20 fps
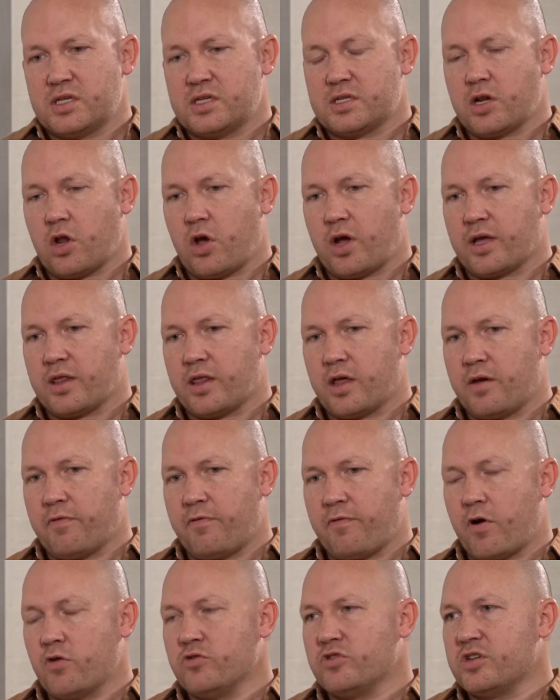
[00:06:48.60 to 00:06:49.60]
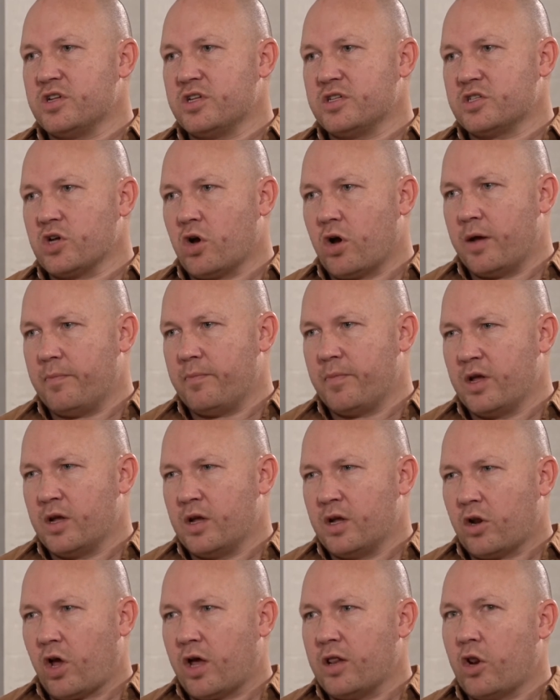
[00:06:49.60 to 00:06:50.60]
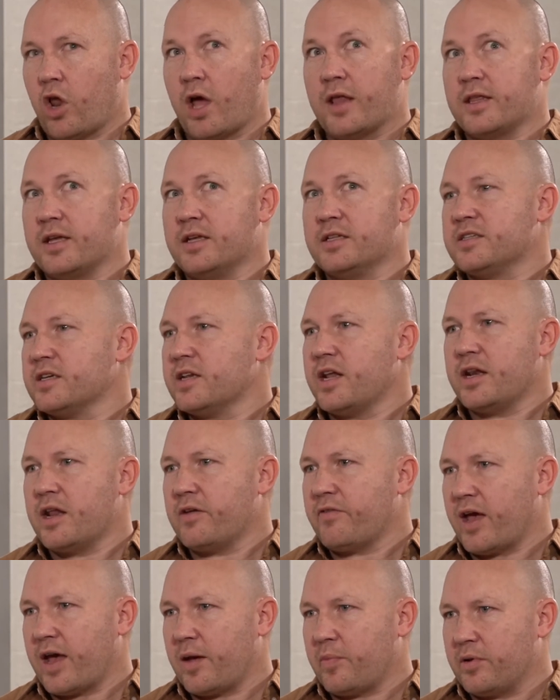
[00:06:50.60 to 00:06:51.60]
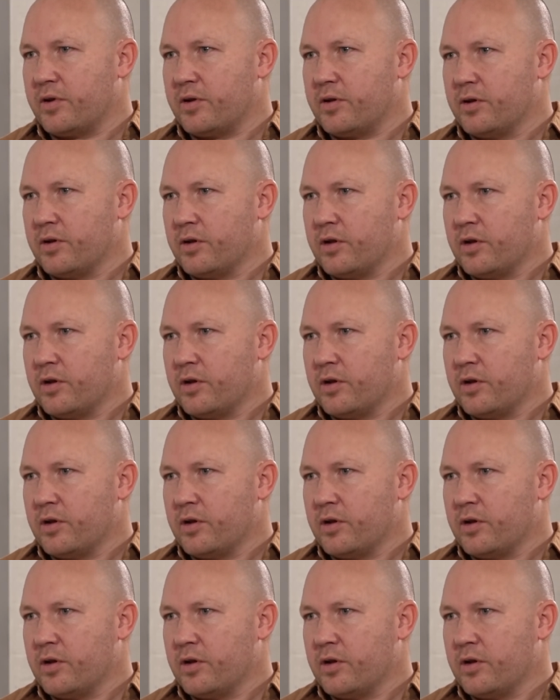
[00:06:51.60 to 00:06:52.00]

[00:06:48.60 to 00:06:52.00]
it's like they're frozen in time, like the internet never happened,